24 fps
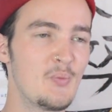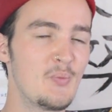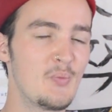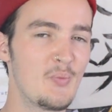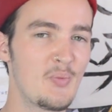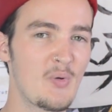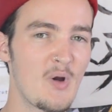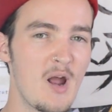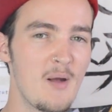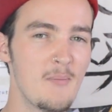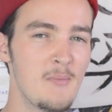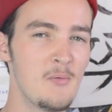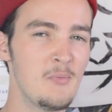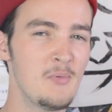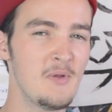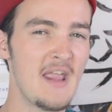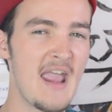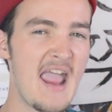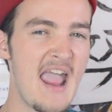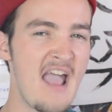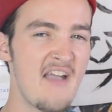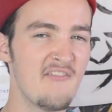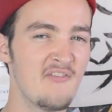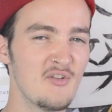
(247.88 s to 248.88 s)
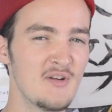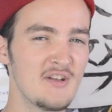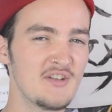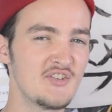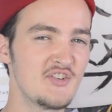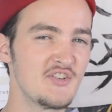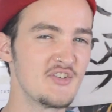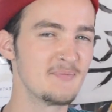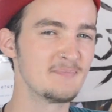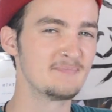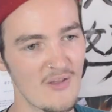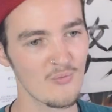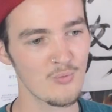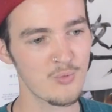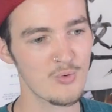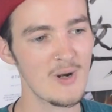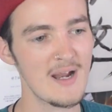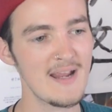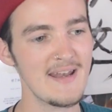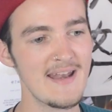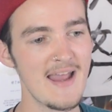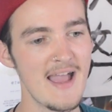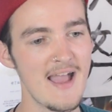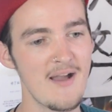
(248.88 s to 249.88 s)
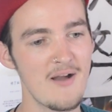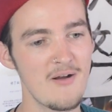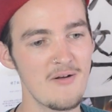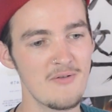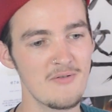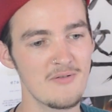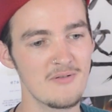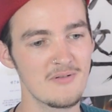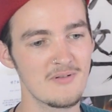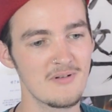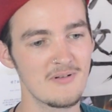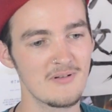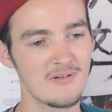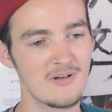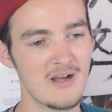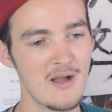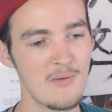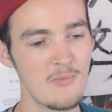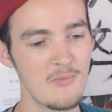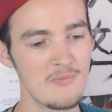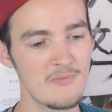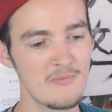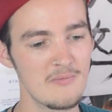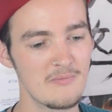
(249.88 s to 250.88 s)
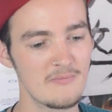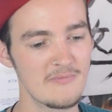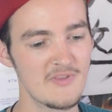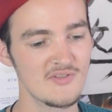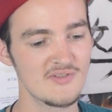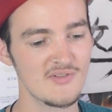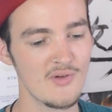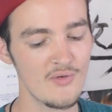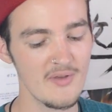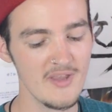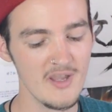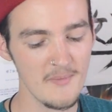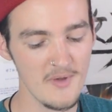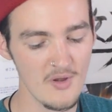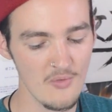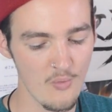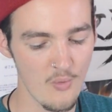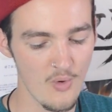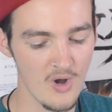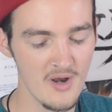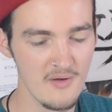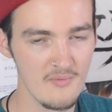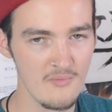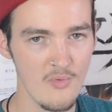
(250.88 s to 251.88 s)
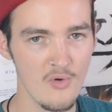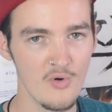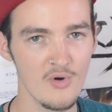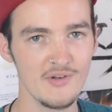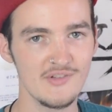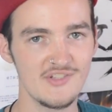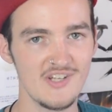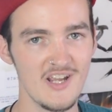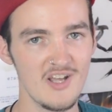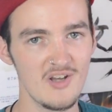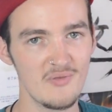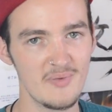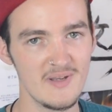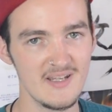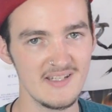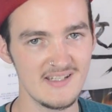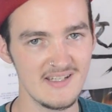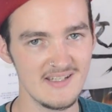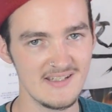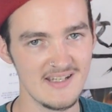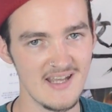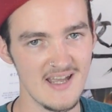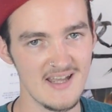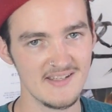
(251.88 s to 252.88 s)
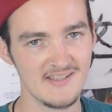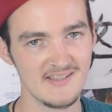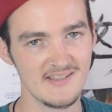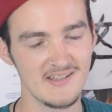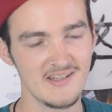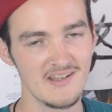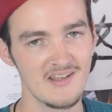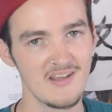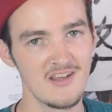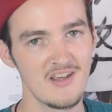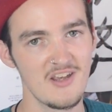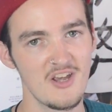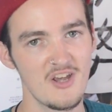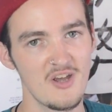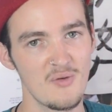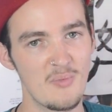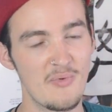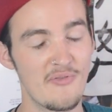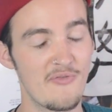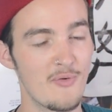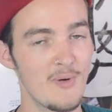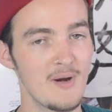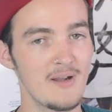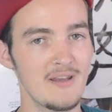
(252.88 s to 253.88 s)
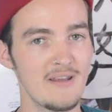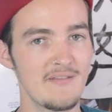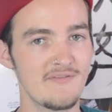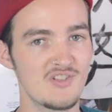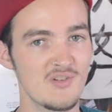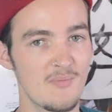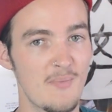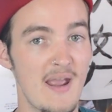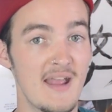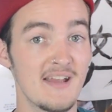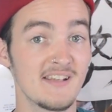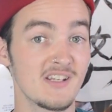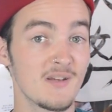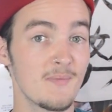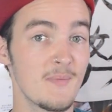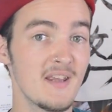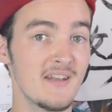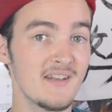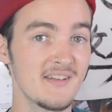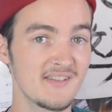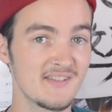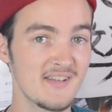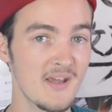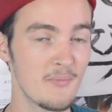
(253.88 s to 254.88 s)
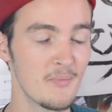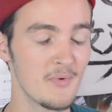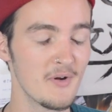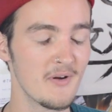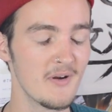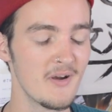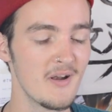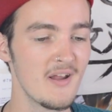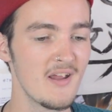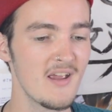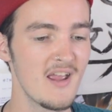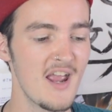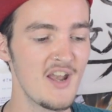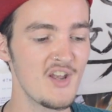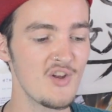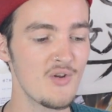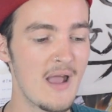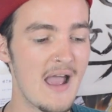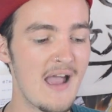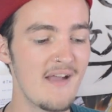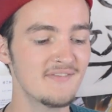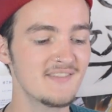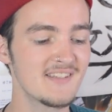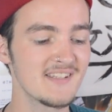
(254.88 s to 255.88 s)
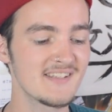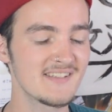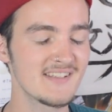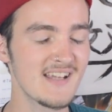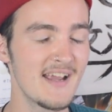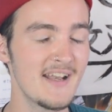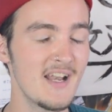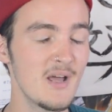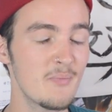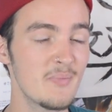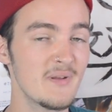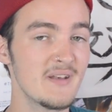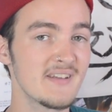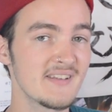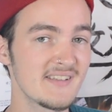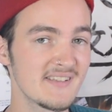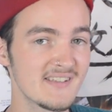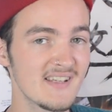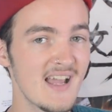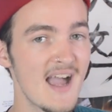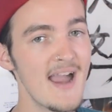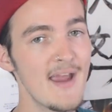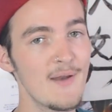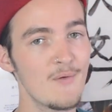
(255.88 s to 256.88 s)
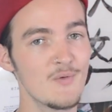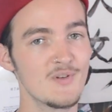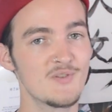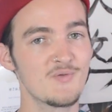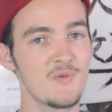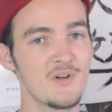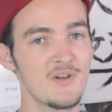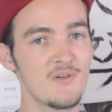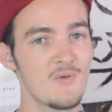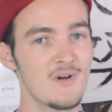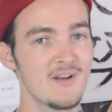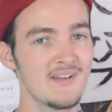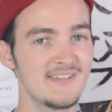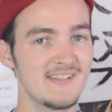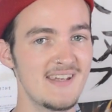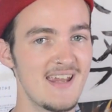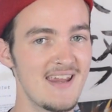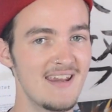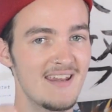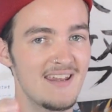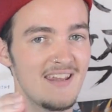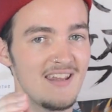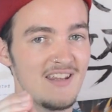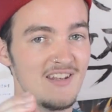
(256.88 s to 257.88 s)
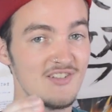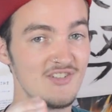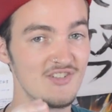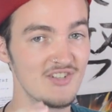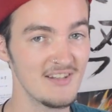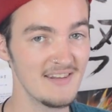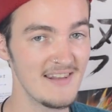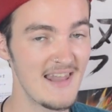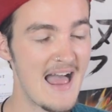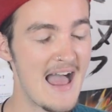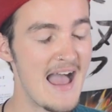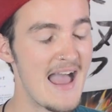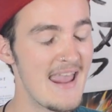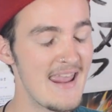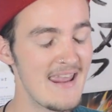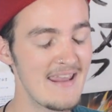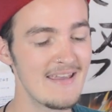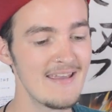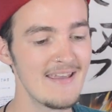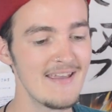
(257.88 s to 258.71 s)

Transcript: probably average. Right now, there's only gonna be one more JLPT test before I leave Japan. It's gonna be in December, and you have to sign up and decide which one you want to take in July.